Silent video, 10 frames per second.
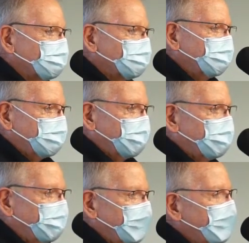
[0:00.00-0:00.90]
So it's been
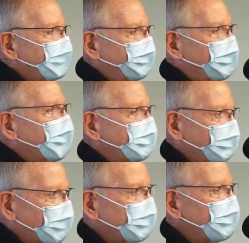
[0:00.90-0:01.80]
kind of fun to
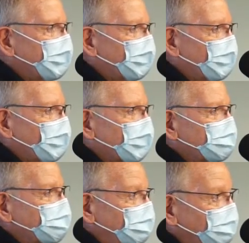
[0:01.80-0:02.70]
bring them on board
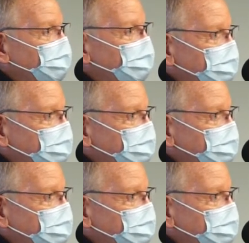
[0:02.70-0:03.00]
as we look at